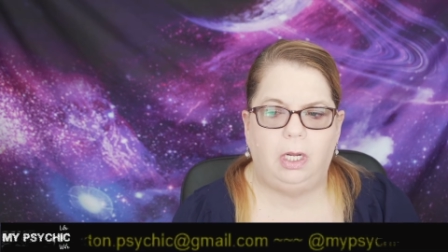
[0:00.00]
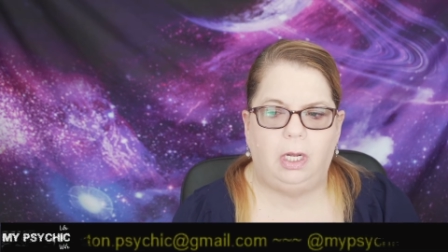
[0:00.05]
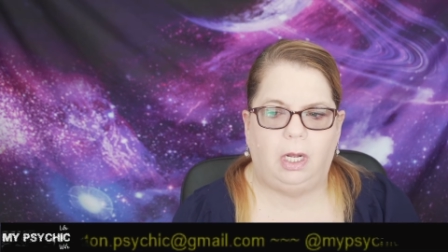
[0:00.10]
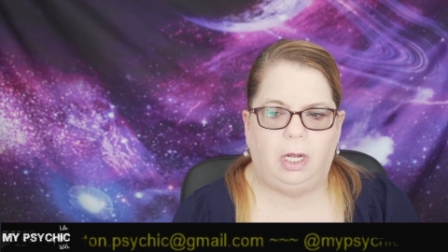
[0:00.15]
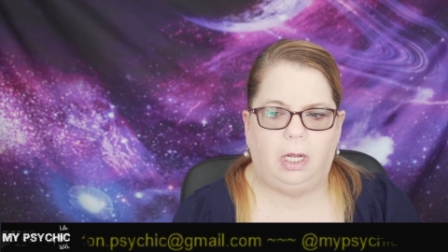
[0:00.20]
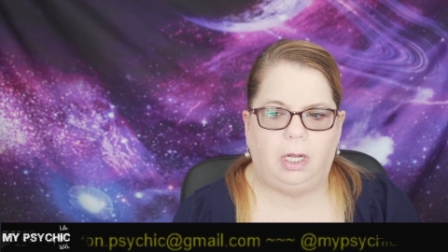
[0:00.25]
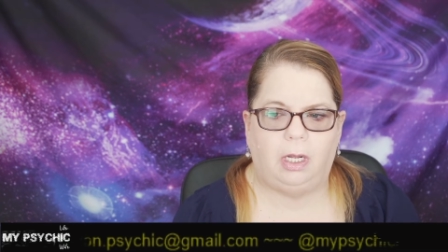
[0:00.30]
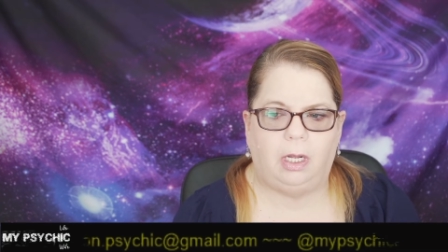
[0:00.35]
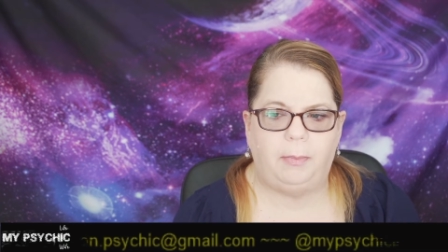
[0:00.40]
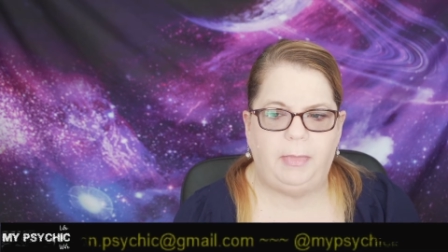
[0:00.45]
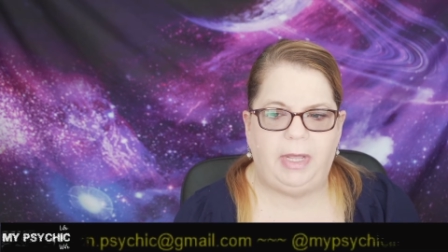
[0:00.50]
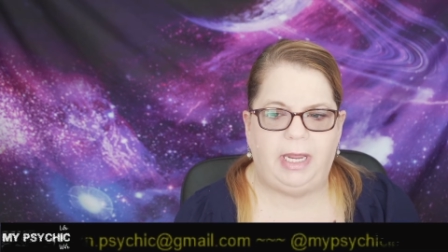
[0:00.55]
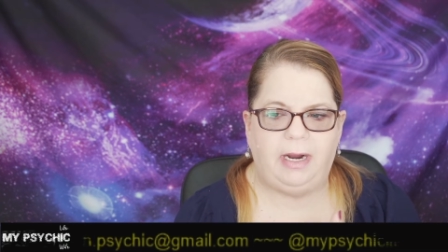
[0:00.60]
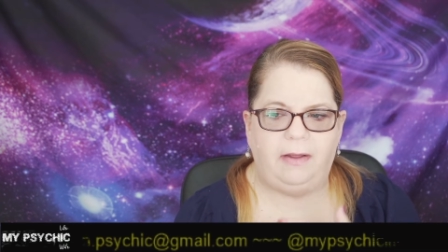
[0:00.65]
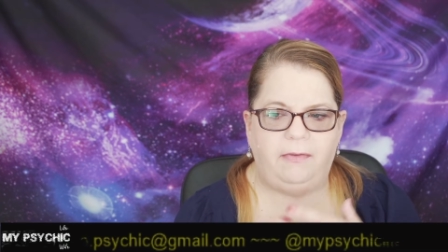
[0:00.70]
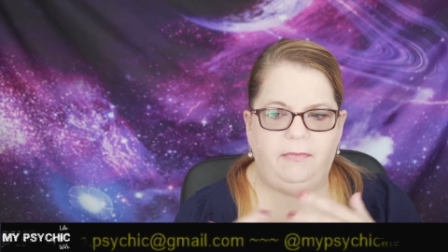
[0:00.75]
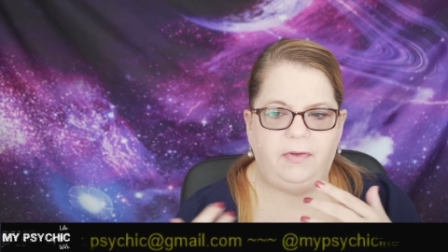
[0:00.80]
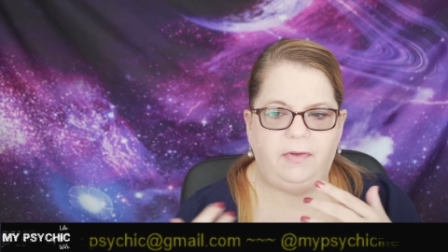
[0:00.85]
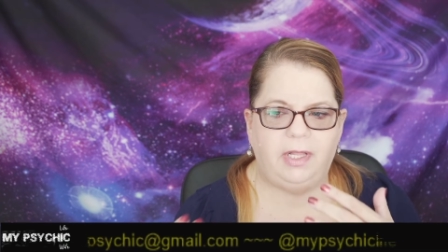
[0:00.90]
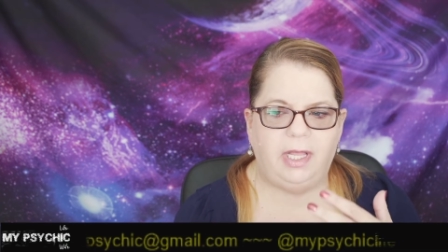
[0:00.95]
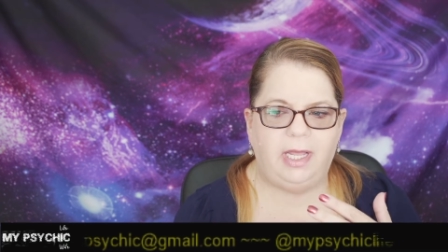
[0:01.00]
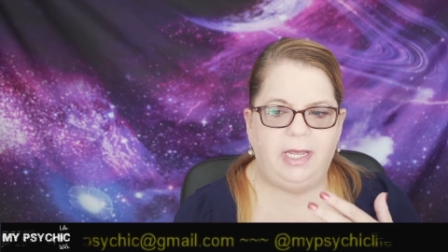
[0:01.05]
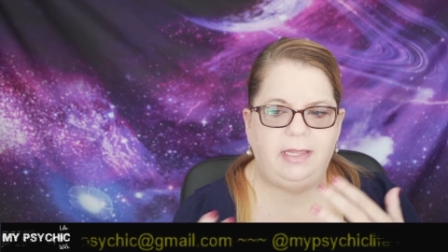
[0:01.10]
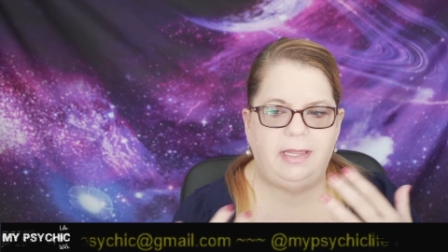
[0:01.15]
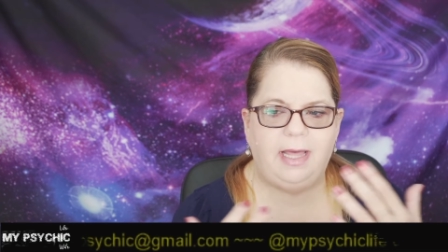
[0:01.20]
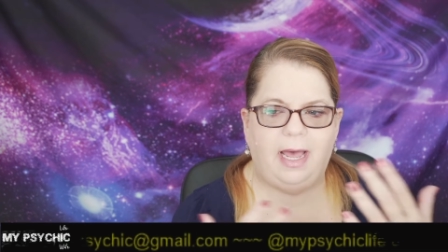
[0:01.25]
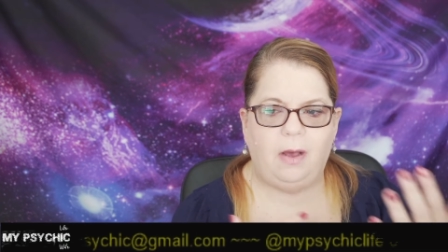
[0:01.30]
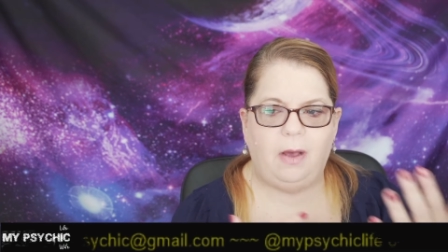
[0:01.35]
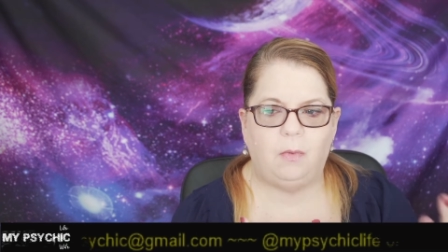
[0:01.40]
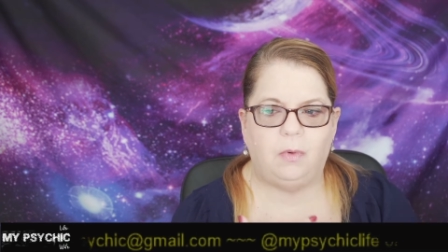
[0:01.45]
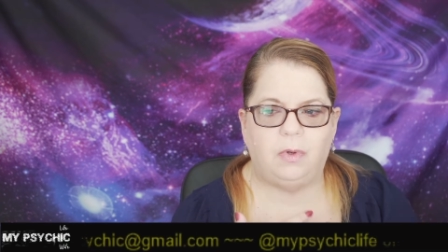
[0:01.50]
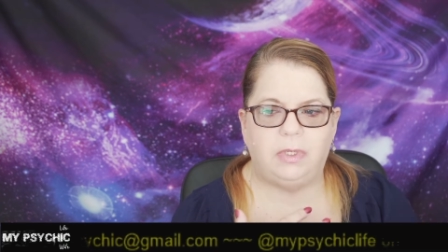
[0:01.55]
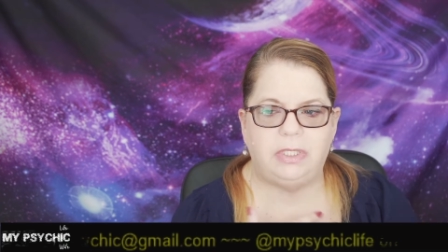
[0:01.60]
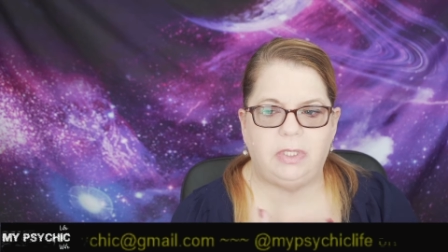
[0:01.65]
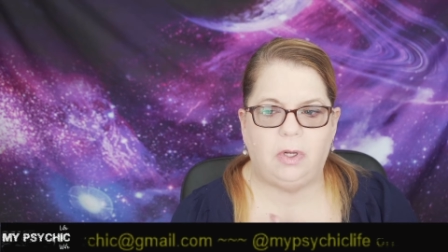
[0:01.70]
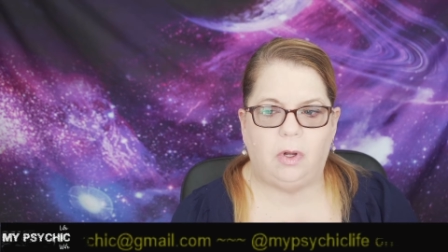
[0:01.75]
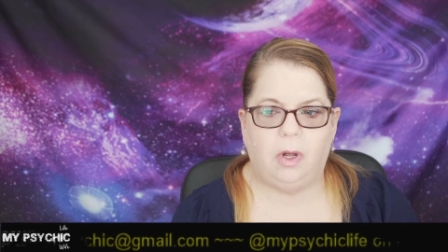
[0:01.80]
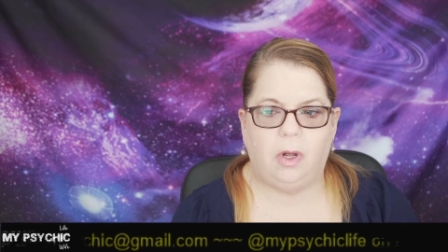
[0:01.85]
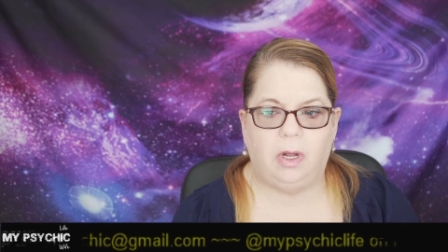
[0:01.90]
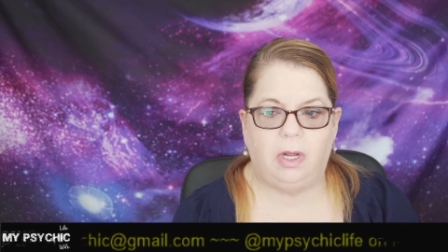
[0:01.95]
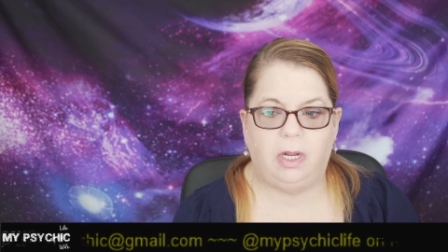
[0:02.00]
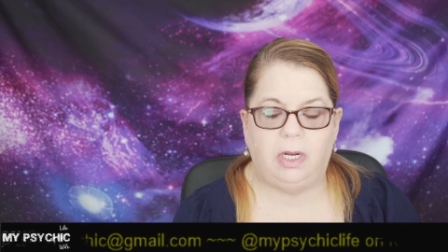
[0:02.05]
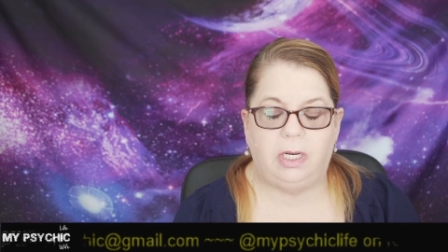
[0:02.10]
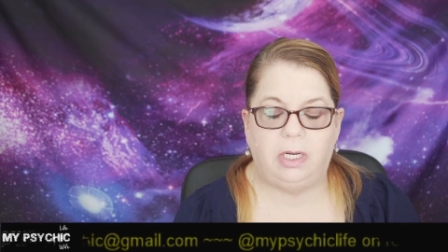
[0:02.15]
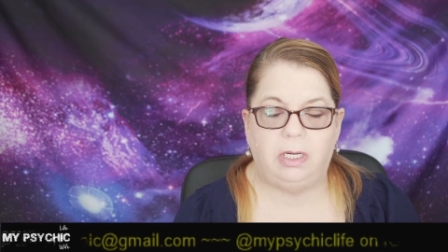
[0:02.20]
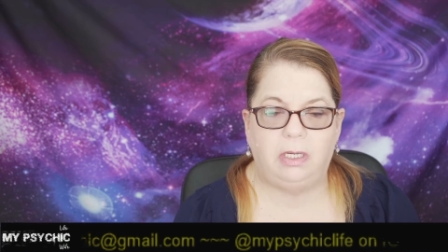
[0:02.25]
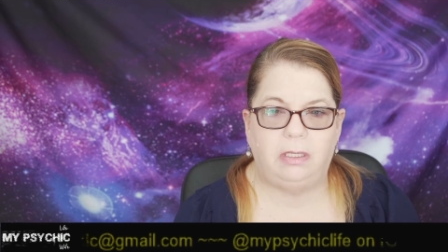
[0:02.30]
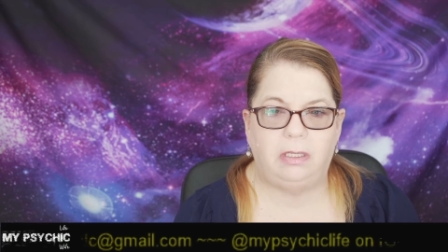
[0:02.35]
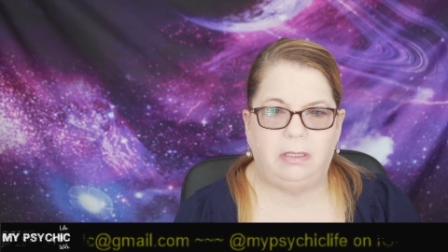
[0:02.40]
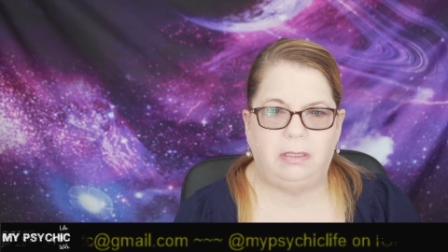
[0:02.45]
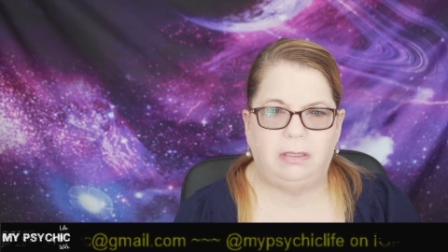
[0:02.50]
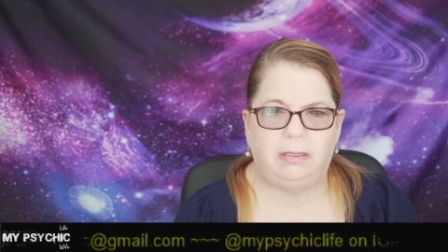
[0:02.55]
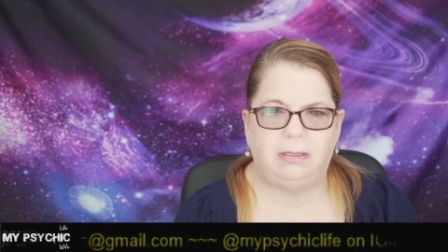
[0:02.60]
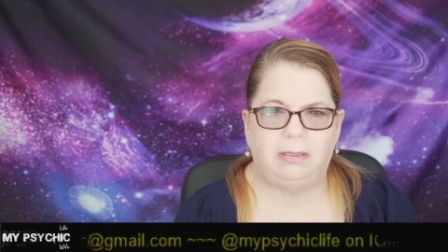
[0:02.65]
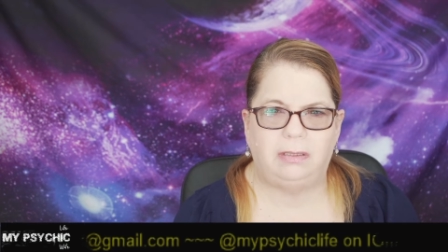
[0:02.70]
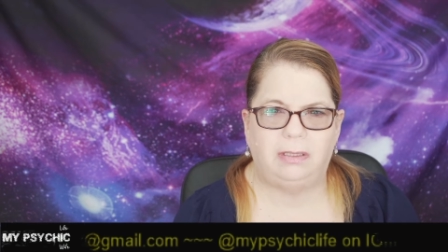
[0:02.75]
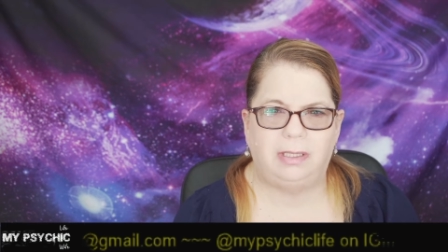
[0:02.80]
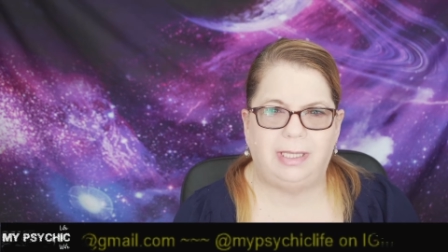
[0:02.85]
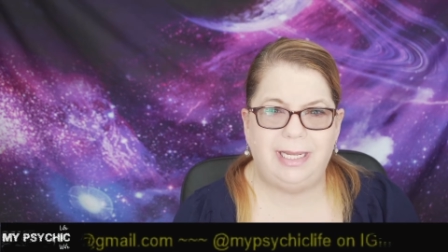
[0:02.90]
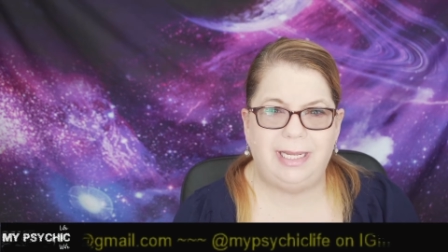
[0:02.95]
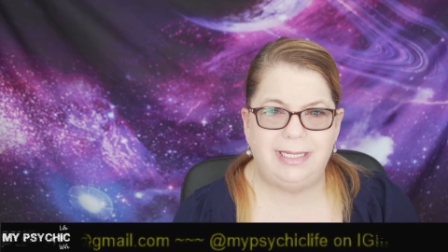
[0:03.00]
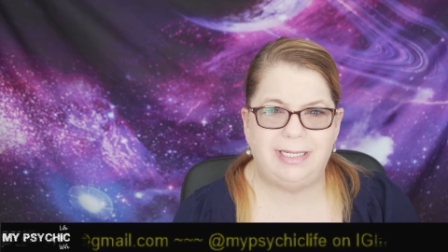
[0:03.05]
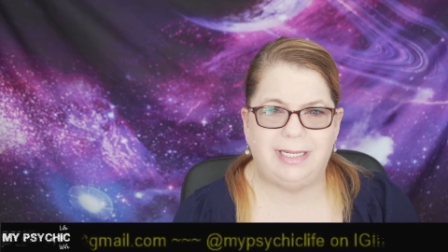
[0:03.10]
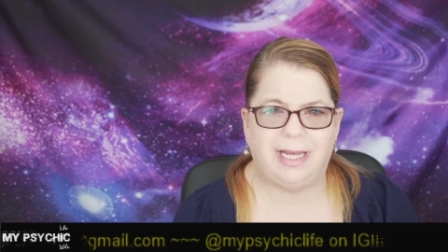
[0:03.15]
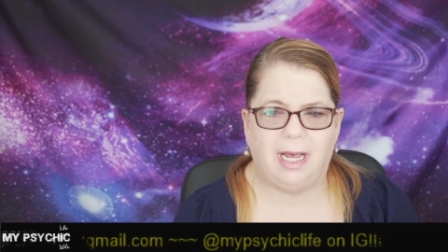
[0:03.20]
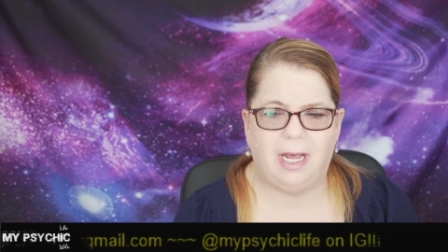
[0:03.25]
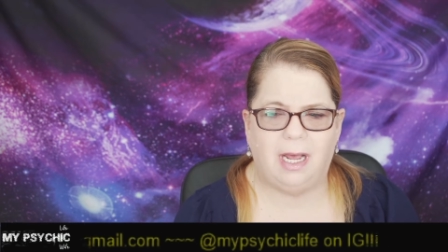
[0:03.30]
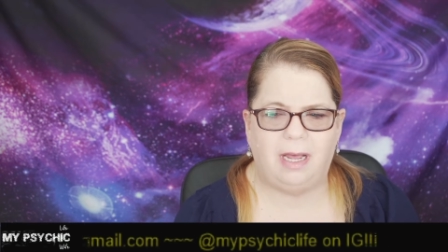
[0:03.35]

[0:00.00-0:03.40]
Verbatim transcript: Um, and I feel like that was on Lisa.